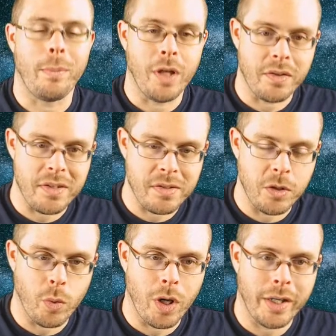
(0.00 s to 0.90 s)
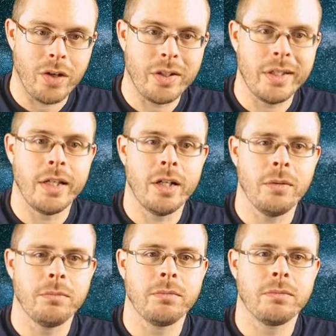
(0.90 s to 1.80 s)
We plug this into our
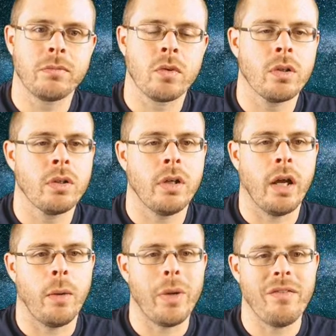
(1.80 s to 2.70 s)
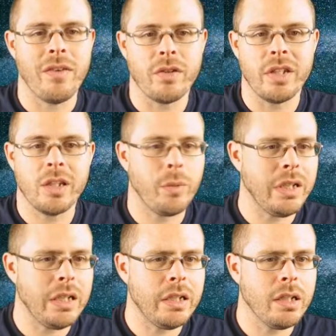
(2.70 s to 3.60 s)
calculator. We have everything that
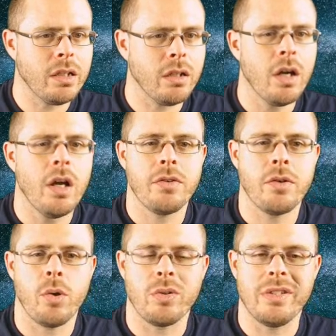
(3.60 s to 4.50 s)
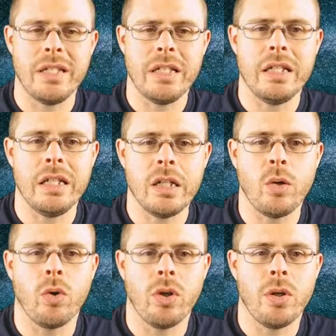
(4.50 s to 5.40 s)
we need here. So d
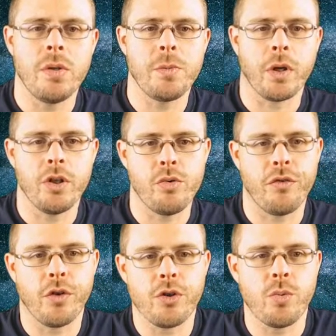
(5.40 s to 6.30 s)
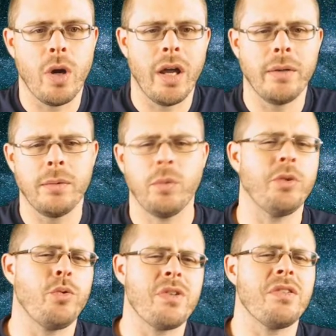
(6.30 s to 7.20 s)
equals, we're going to do the first one.
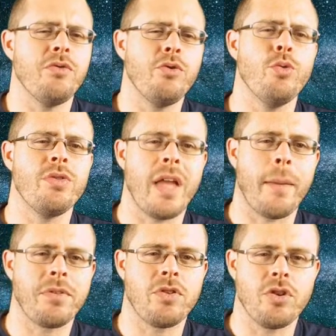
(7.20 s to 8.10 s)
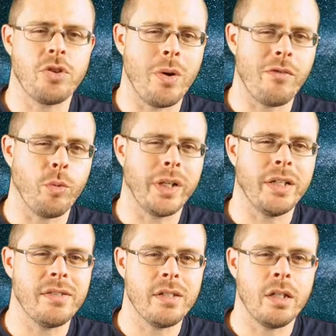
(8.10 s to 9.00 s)
We'll do this in 2 steps just so
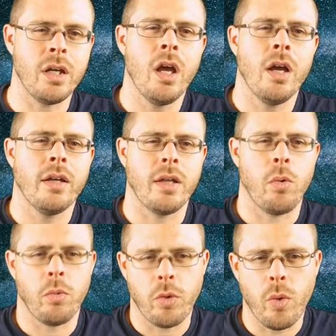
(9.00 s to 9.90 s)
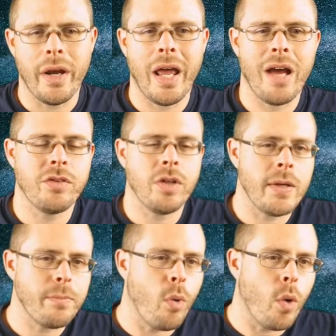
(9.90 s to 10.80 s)
everyone can see. Now, the 1 half
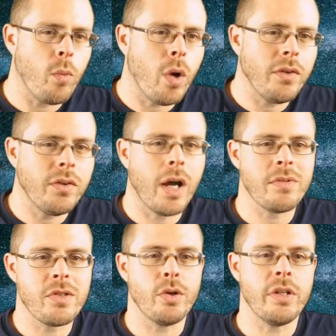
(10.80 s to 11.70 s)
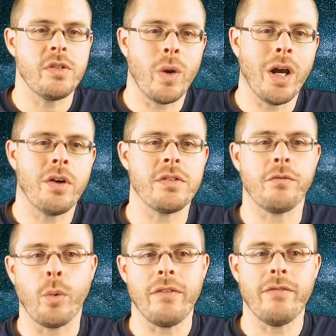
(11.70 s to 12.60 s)
times 0.1 times 30 squared is
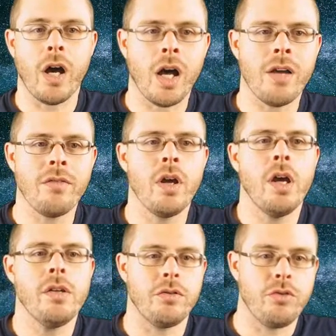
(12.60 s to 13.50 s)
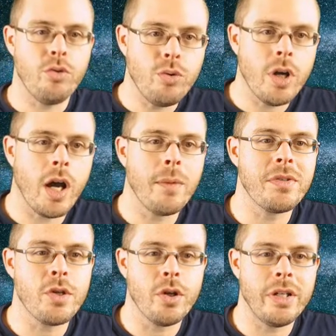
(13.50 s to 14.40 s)
a 45. The 2
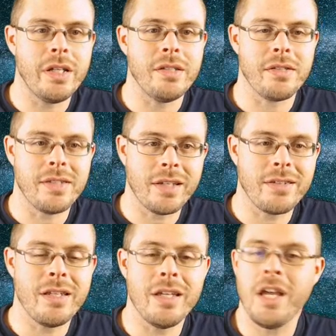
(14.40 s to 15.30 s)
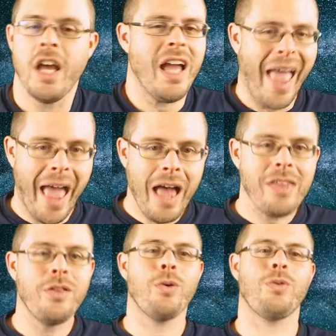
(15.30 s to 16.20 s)
times 30 is a 60.
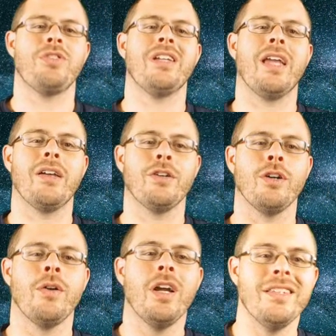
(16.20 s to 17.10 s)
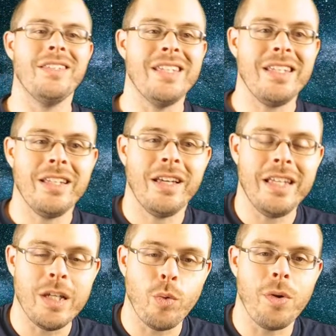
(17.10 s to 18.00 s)
Add those together. D
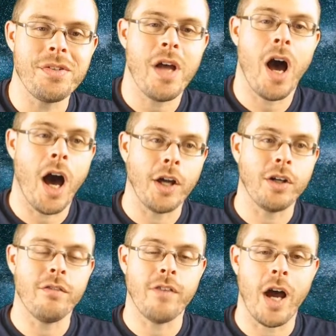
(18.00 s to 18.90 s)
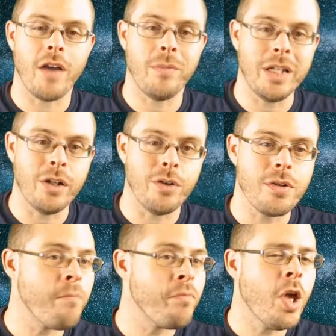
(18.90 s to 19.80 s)
equals 105
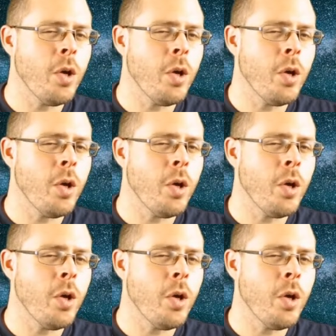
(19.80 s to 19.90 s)
meters.